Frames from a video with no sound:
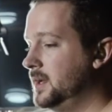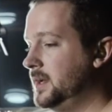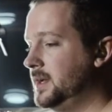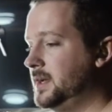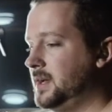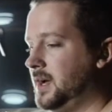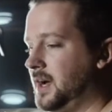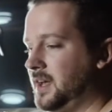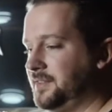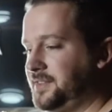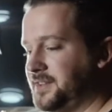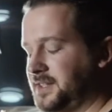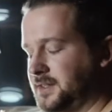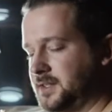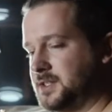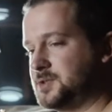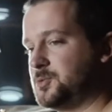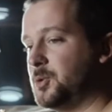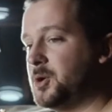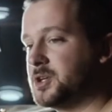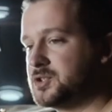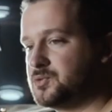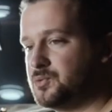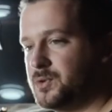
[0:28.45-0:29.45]
I think this
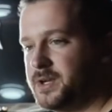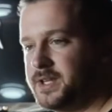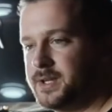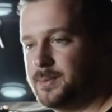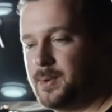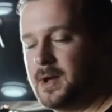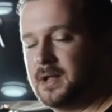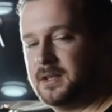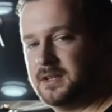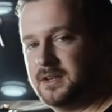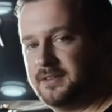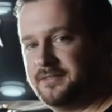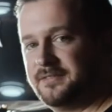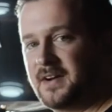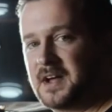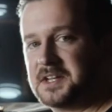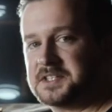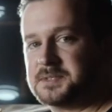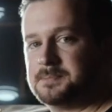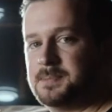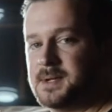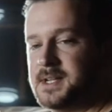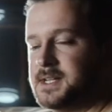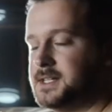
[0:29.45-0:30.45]
works really well on the
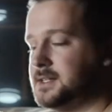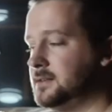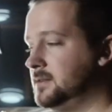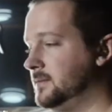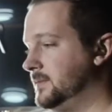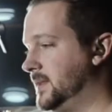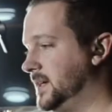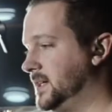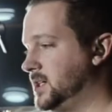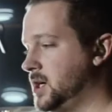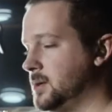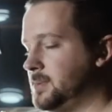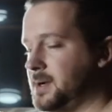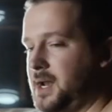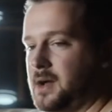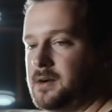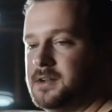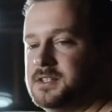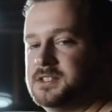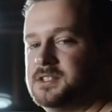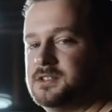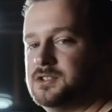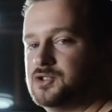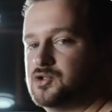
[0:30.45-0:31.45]
fast beat and then coming out
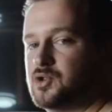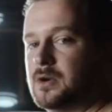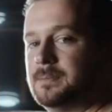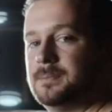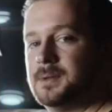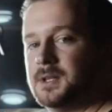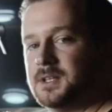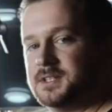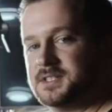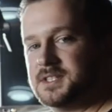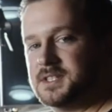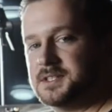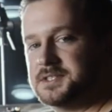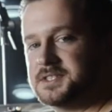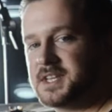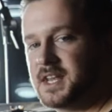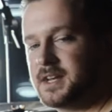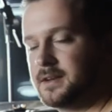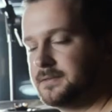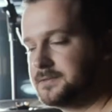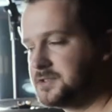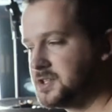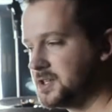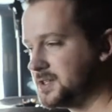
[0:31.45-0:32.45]
into the triplets instead
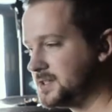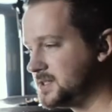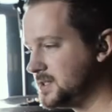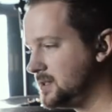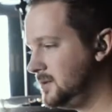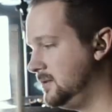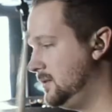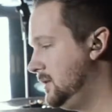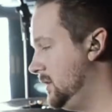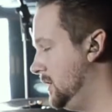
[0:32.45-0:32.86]
of just